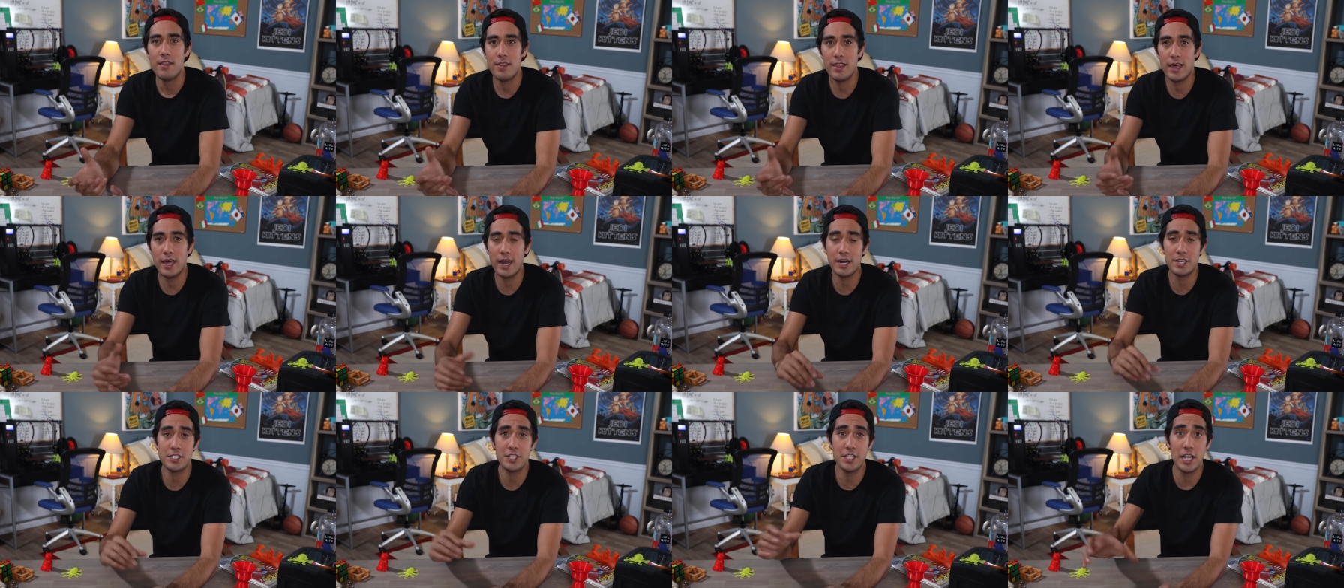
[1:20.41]

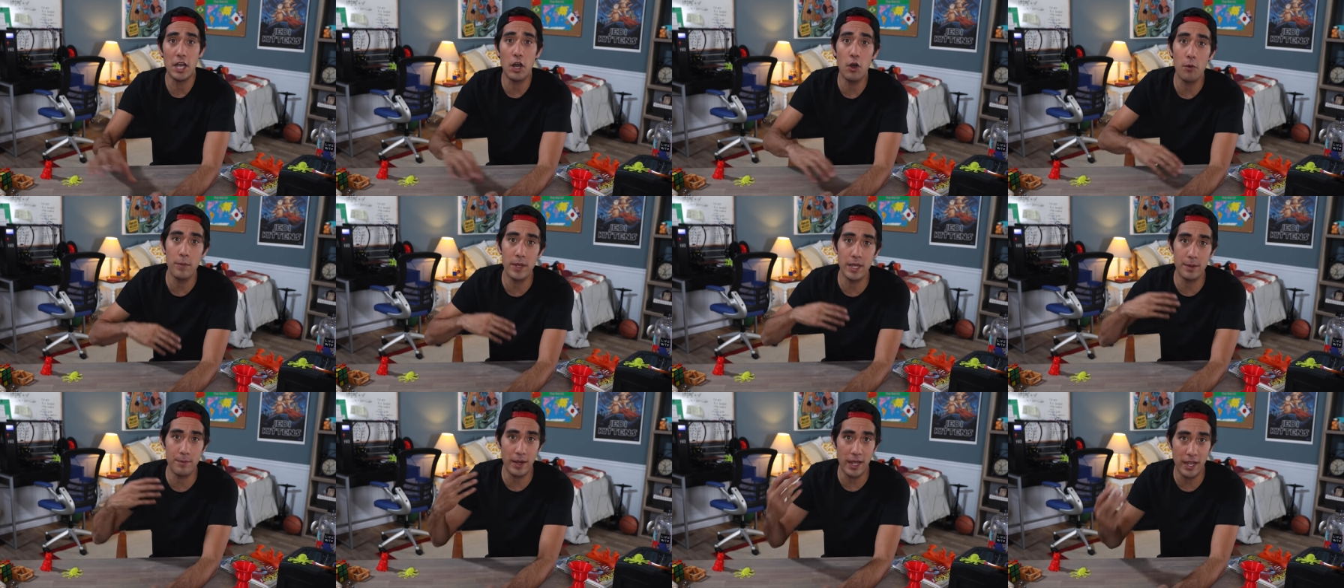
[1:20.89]
that actually
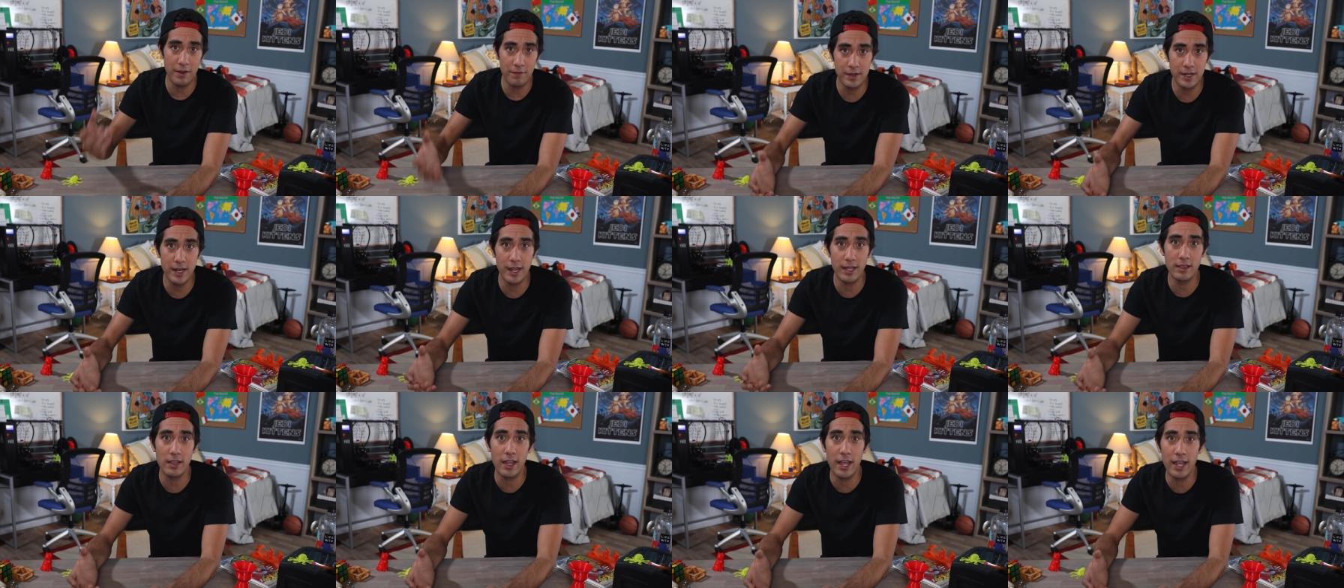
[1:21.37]
help me in my
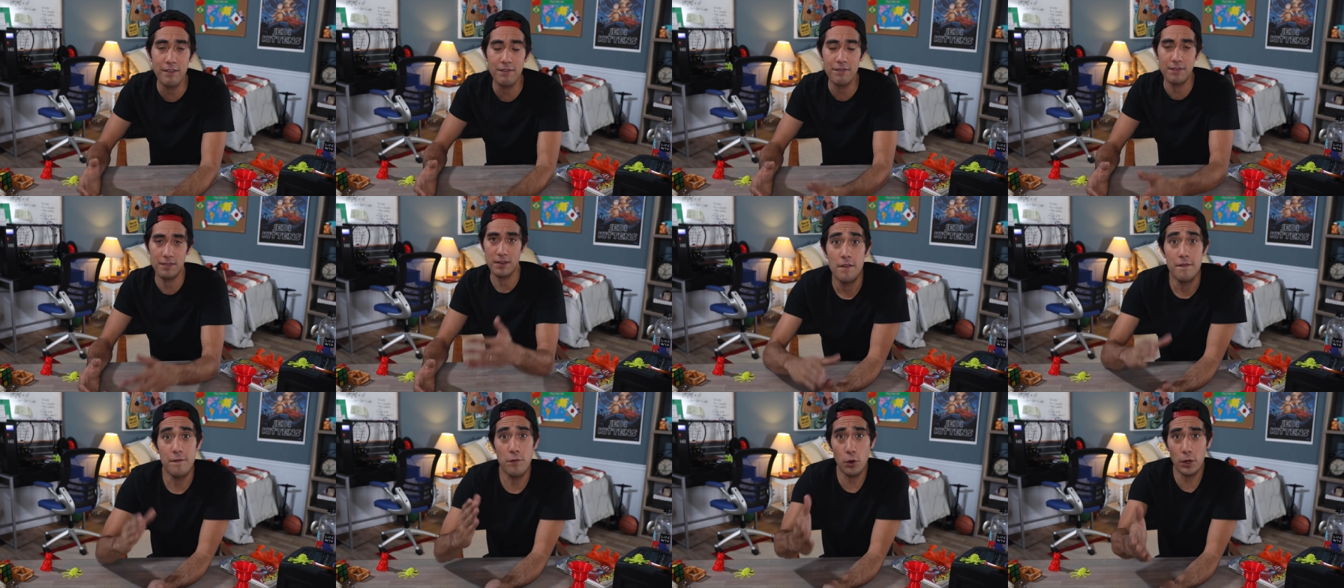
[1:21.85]
everyday
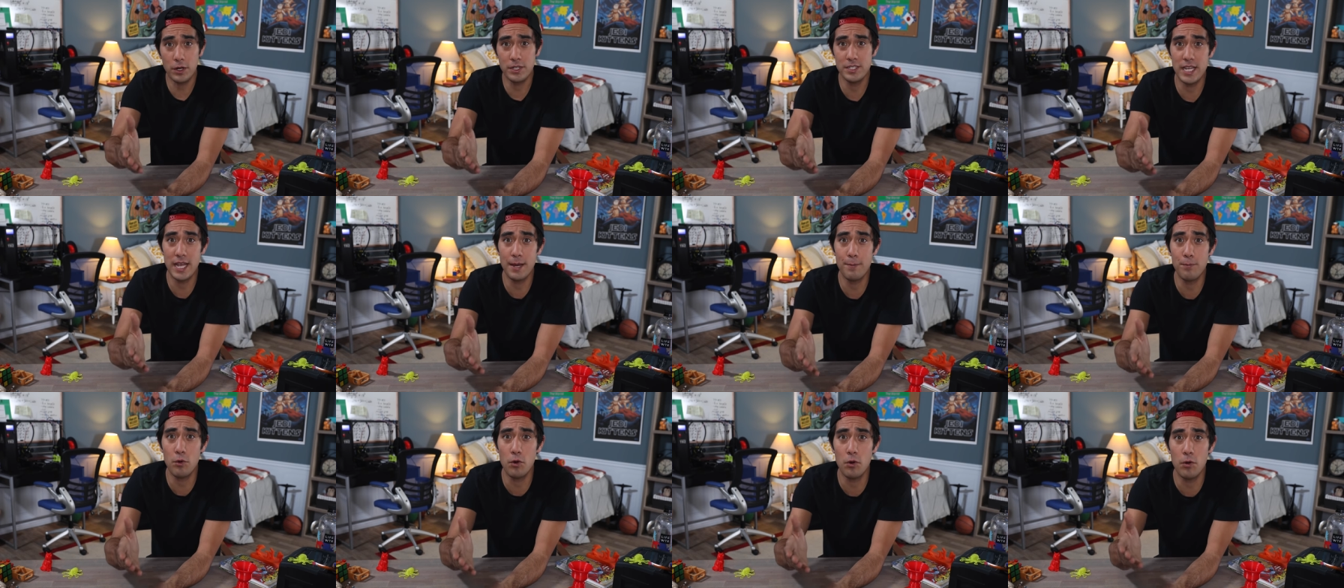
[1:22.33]
life. For
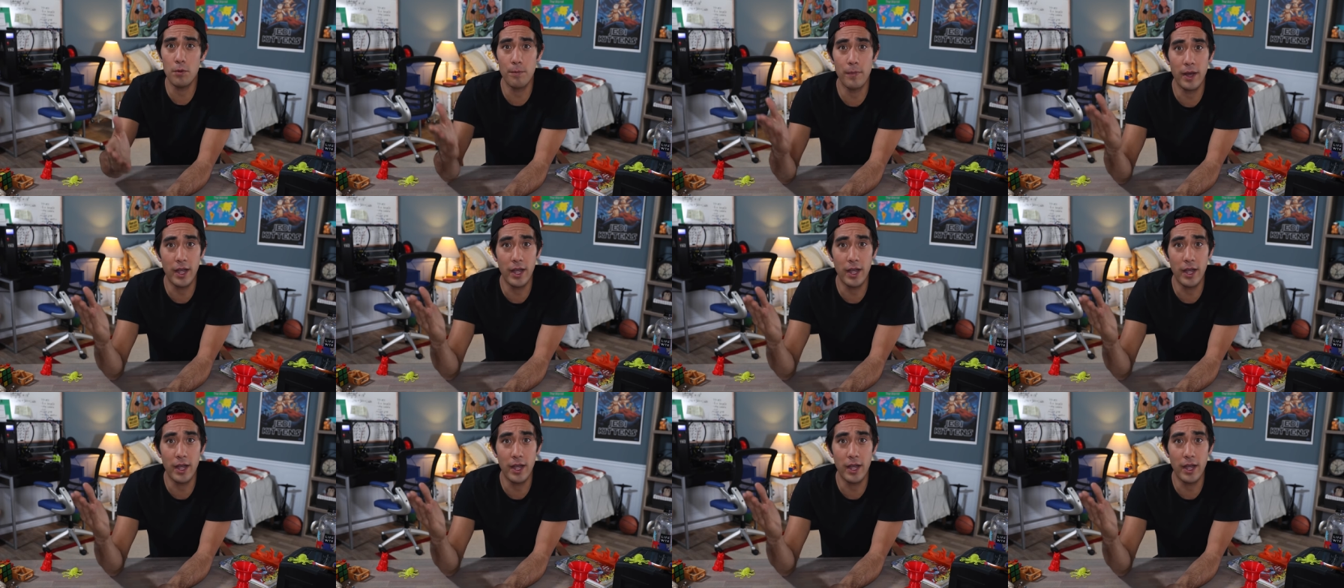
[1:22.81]
example,